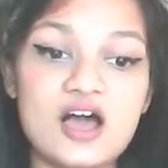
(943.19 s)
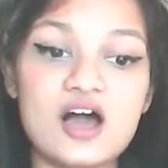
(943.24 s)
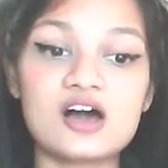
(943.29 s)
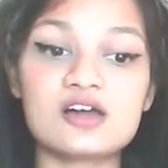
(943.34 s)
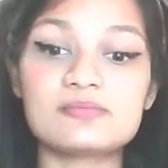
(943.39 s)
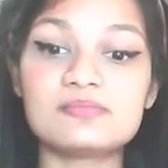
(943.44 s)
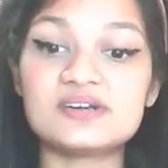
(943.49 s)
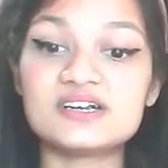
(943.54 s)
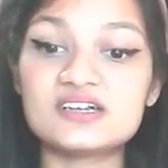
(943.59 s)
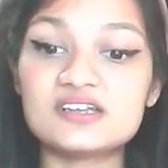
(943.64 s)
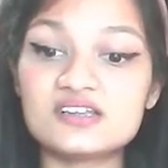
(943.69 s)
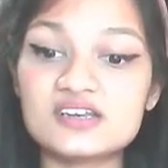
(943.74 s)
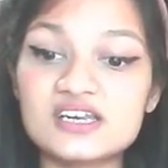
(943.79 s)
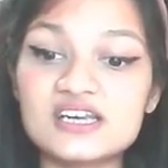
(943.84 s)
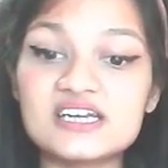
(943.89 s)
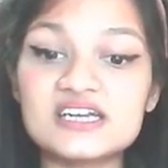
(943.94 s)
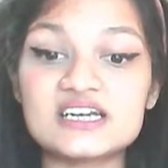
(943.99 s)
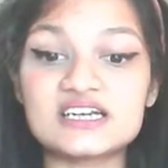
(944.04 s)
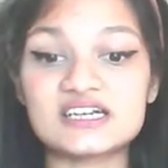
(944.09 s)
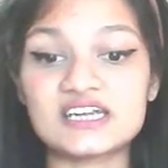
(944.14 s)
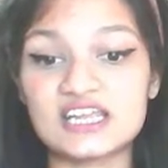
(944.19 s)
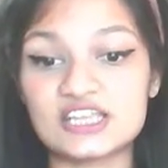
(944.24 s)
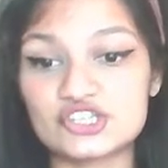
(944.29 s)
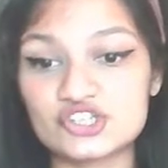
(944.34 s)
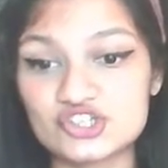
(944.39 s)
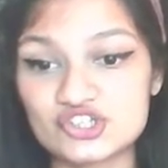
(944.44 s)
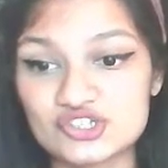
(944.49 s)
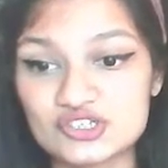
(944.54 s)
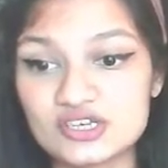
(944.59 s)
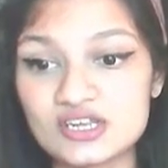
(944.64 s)
arbitrary
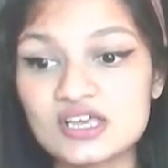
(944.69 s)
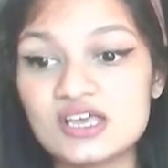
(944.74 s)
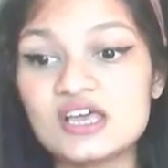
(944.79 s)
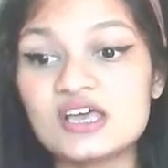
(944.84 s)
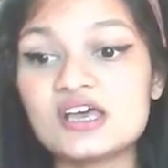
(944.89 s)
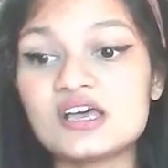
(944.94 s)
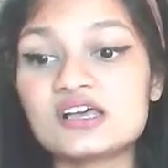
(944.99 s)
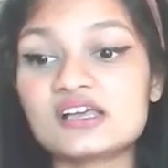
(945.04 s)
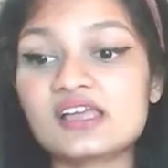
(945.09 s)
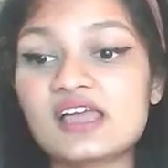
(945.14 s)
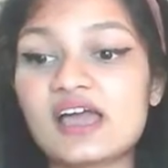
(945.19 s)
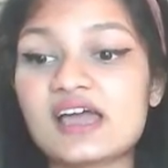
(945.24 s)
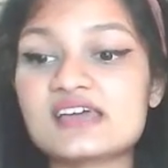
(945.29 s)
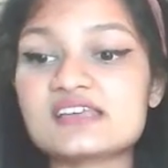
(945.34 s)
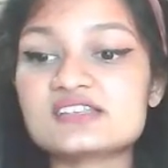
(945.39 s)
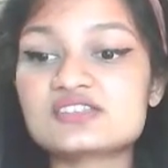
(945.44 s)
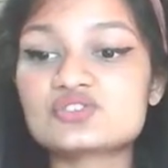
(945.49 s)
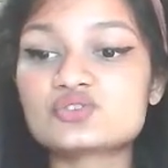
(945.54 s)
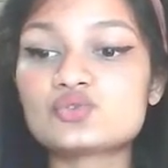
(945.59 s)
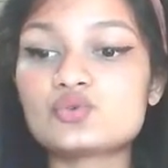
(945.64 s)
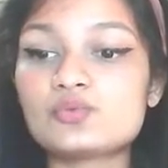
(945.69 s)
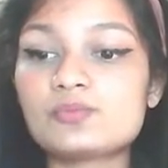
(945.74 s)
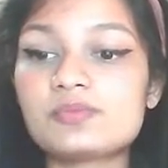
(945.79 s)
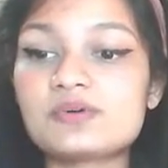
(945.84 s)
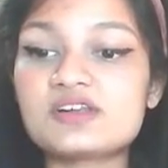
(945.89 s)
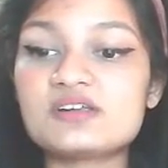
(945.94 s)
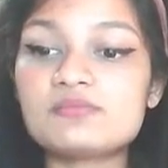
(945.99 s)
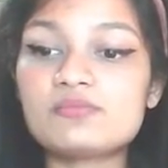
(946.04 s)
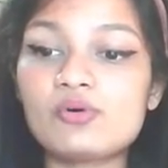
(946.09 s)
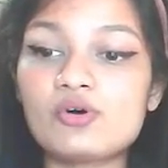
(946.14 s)
detention. Guys,
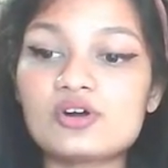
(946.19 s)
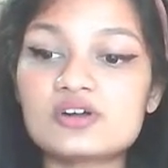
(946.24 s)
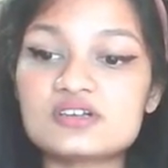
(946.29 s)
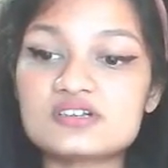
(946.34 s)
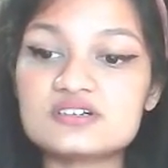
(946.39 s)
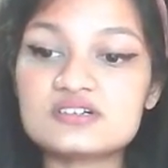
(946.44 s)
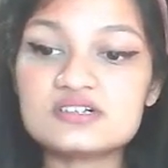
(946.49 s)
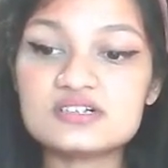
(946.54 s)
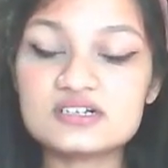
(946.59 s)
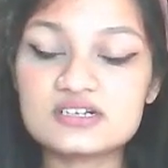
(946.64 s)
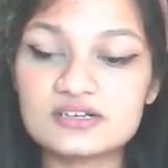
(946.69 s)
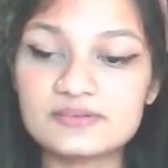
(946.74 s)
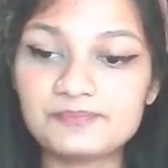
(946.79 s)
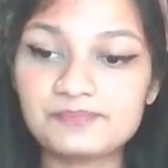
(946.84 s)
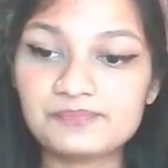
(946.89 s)
super important